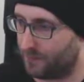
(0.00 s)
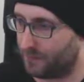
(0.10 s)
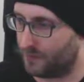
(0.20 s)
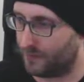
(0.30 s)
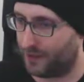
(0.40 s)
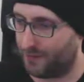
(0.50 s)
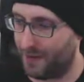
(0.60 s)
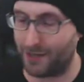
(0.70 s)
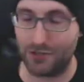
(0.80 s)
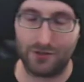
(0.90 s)
you know,
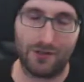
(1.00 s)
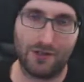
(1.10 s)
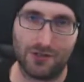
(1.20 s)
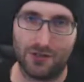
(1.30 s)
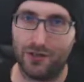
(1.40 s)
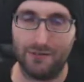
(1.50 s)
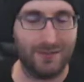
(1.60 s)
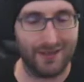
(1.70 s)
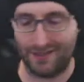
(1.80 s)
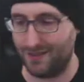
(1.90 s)
make sure that it's good.
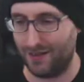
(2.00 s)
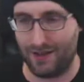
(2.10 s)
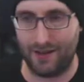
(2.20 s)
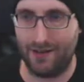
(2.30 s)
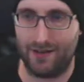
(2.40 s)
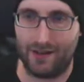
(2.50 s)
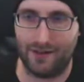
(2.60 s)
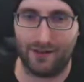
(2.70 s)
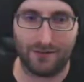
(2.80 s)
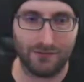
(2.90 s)
But,
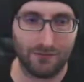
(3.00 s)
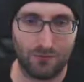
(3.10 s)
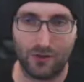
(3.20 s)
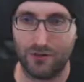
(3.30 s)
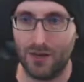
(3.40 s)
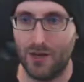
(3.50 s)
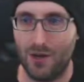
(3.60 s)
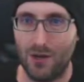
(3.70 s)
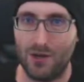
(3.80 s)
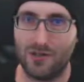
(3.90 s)
there's
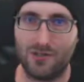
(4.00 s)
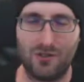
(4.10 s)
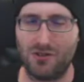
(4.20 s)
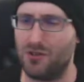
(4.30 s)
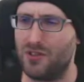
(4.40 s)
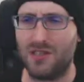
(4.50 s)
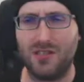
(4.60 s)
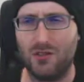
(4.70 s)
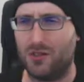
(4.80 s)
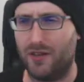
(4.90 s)
certain things that
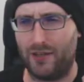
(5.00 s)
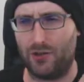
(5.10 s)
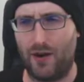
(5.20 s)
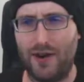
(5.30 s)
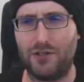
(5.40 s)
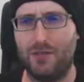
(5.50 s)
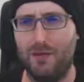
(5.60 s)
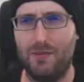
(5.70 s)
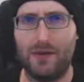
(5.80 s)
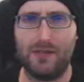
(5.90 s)
look like trash to
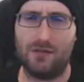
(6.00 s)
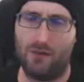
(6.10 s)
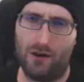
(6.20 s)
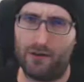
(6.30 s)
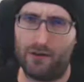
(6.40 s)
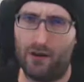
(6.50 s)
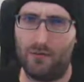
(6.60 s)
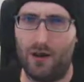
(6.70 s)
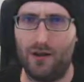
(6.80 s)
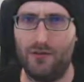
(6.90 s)
me because of the monitor
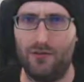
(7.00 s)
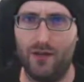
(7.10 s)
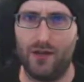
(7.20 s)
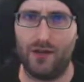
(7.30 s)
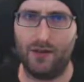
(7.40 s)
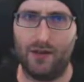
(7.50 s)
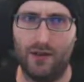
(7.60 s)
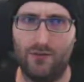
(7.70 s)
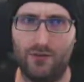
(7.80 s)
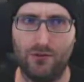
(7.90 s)
I'm on that
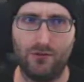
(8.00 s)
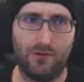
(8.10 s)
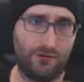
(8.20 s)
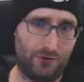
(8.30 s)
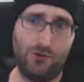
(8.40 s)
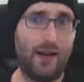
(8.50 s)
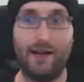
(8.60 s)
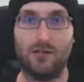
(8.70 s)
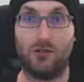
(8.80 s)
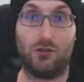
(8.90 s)
for you
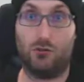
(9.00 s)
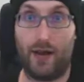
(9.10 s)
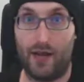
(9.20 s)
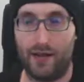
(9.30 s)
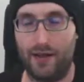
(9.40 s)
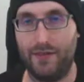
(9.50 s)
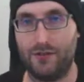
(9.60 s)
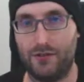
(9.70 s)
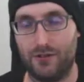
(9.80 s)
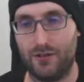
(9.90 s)
guys looks great. And there's
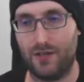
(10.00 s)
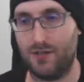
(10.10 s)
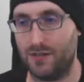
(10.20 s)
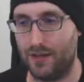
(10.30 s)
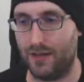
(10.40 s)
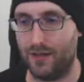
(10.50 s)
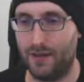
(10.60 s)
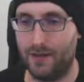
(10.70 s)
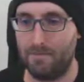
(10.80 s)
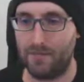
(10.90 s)
certain things that
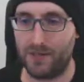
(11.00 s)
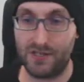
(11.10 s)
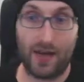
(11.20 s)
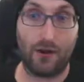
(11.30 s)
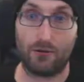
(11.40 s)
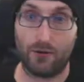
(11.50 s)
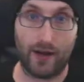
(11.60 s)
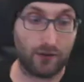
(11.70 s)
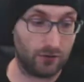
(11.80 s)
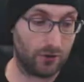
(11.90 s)
sound
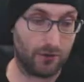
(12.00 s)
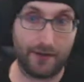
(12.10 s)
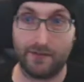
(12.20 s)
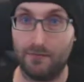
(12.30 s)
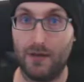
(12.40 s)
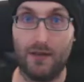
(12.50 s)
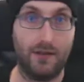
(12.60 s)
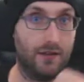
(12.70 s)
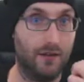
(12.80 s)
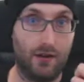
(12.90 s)
great or look great to me
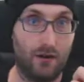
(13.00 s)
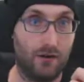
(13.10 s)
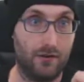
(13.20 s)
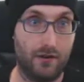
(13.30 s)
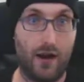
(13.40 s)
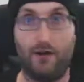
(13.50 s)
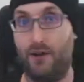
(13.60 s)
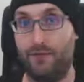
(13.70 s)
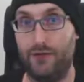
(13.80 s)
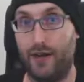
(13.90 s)
that are not
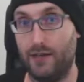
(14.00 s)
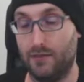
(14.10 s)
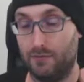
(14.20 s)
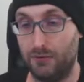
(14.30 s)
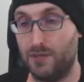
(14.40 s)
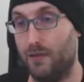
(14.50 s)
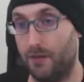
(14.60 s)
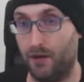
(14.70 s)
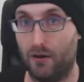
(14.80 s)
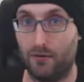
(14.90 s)
great for you guys. So please let me
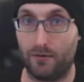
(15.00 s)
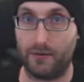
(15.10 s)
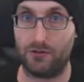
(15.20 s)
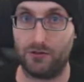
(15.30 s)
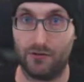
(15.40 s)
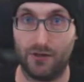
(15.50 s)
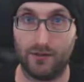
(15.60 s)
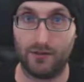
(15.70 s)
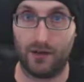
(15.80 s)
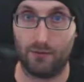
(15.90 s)
know. I want to make sure
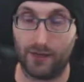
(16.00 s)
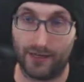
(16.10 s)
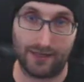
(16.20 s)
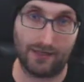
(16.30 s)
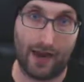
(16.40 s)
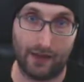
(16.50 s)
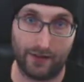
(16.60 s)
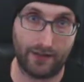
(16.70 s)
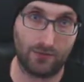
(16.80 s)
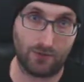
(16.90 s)
that we're getting this dialed
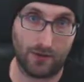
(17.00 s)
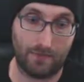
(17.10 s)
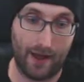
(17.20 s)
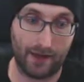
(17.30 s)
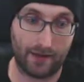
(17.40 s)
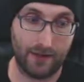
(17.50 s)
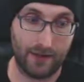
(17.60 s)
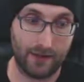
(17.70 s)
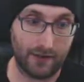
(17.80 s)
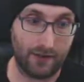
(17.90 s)
in as we get back,
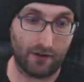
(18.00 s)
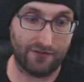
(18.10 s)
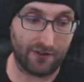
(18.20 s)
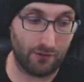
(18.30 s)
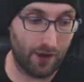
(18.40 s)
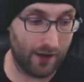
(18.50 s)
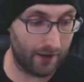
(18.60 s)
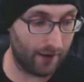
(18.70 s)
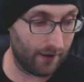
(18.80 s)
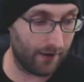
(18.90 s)
getting our feet wet
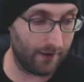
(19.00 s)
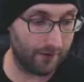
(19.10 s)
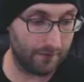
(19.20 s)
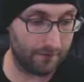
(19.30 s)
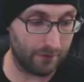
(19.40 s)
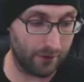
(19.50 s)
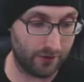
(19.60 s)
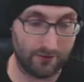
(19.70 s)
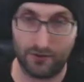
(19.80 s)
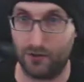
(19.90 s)

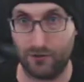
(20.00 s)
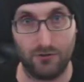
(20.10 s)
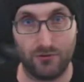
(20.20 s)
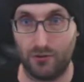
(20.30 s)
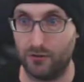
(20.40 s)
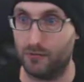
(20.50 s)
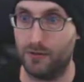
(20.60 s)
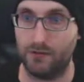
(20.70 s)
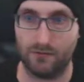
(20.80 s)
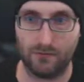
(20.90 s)
with, you know, YouTube
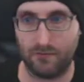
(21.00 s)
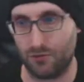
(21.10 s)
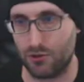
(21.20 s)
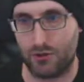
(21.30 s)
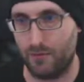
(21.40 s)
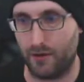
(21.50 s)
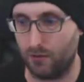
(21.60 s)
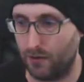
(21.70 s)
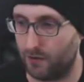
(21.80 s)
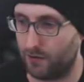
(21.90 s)
and, you know, streaming or
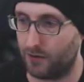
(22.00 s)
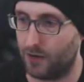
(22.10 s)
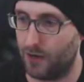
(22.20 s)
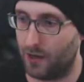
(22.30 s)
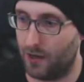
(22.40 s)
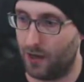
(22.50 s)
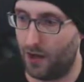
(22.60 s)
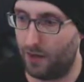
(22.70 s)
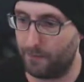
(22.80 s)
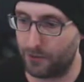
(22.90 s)
whatever
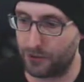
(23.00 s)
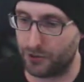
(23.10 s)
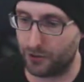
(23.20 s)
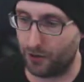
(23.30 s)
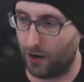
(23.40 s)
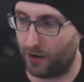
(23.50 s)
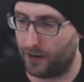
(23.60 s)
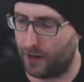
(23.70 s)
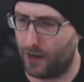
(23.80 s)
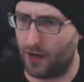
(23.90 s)
version you're on.
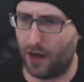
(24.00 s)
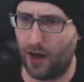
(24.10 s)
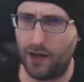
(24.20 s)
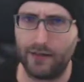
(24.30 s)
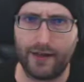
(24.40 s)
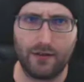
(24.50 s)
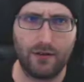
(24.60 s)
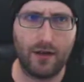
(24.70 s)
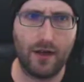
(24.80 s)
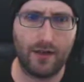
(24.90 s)

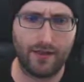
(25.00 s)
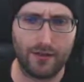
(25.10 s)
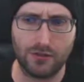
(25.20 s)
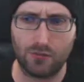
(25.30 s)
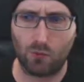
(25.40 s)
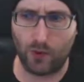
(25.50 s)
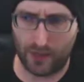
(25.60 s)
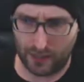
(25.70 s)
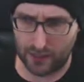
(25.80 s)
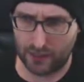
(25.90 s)
Later this
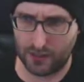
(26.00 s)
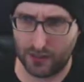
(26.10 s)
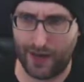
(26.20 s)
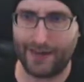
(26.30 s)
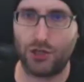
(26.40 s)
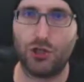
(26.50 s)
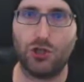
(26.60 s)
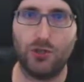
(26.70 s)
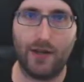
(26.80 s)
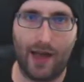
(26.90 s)
week, I
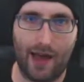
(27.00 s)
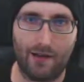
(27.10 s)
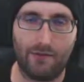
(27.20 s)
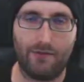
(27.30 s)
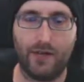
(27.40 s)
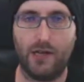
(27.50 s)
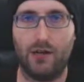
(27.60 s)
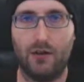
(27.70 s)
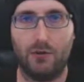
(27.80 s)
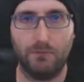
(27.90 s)
should have a
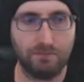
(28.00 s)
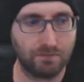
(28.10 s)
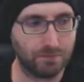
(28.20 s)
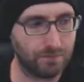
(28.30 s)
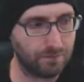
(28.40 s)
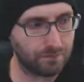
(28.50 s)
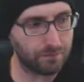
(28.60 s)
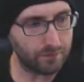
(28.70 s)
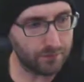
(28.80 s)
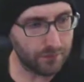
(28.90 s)
video
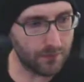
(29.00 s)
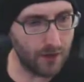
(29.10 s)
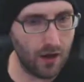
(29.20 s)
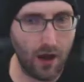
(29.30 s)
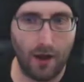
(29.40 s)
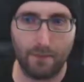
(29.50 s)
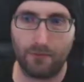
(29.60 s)
up